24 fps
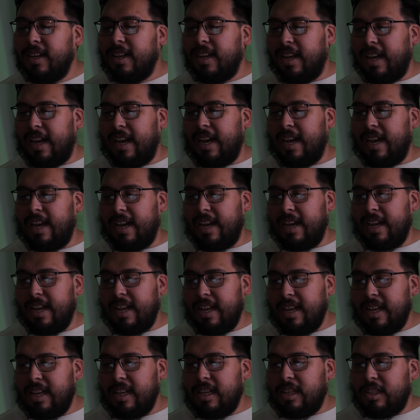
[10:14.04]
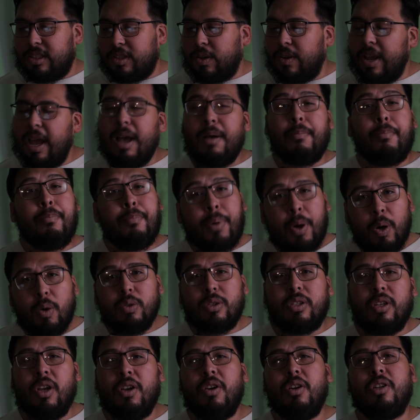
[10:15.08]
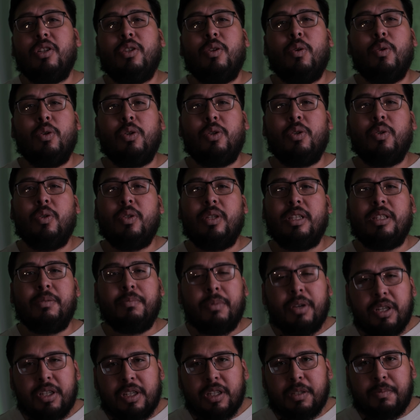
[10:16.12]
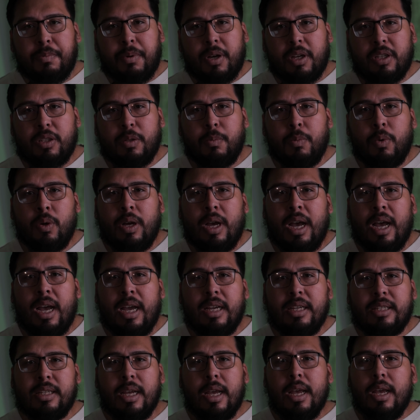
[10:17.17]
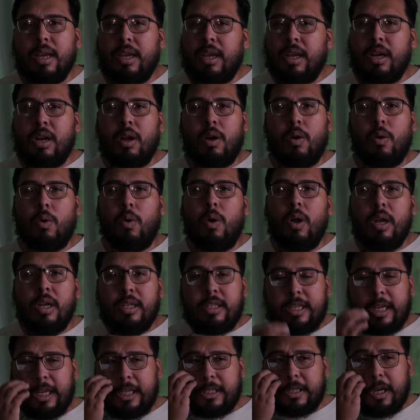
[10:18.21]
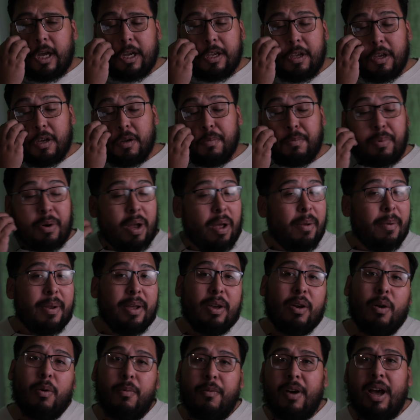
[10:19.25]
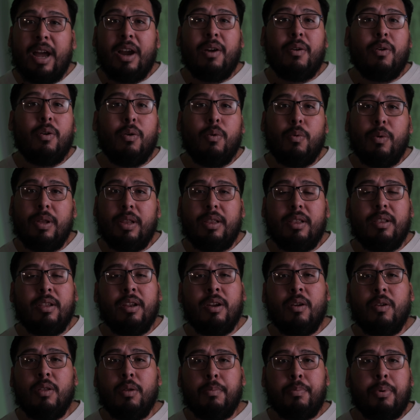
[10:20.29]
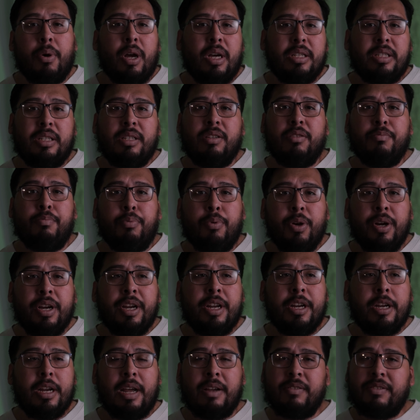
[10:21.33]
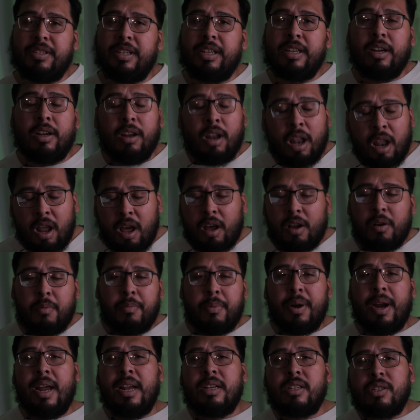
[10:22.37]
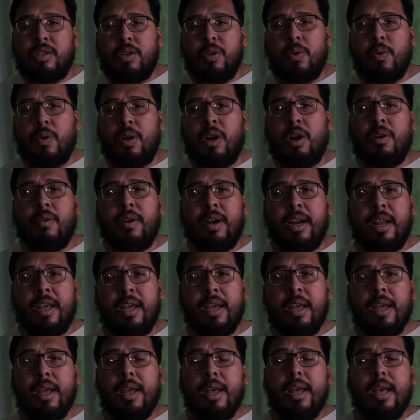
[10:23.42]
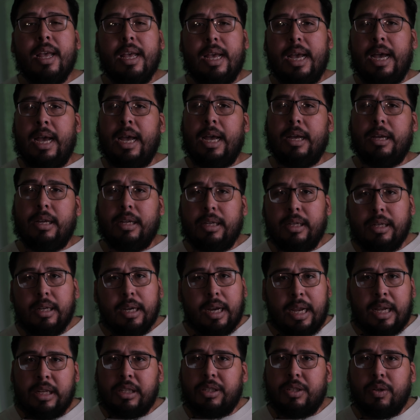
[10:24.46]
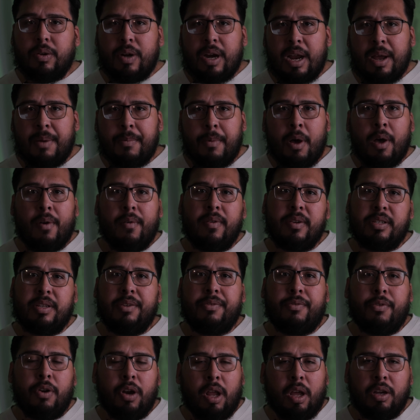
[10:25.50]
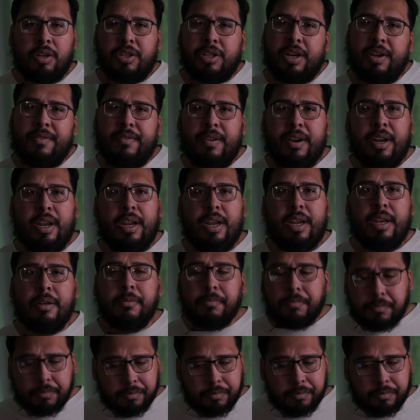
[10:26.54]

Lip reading: So yeah, post on your socials as much as possible, guys. You know, TikTok, you can probably go viral with, you know, the process of printing. I've seen a lot of brands do it already. Instagram, obviously, for longevity.